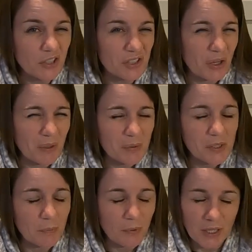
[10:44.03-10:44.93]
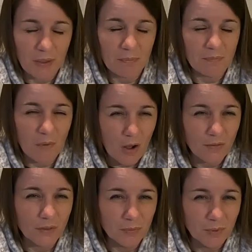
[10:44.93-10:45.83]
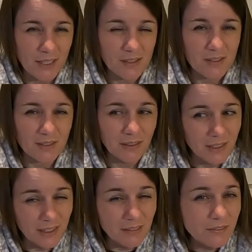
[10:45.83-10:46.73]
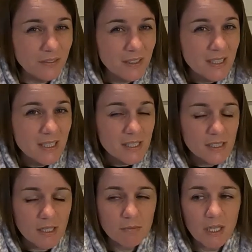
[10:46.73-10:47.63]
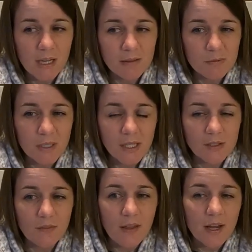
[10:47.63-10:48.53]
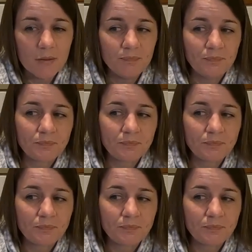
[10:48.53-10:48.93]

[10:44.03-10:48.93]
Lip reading: And so it was a pretty awful place to live sometimes because of that.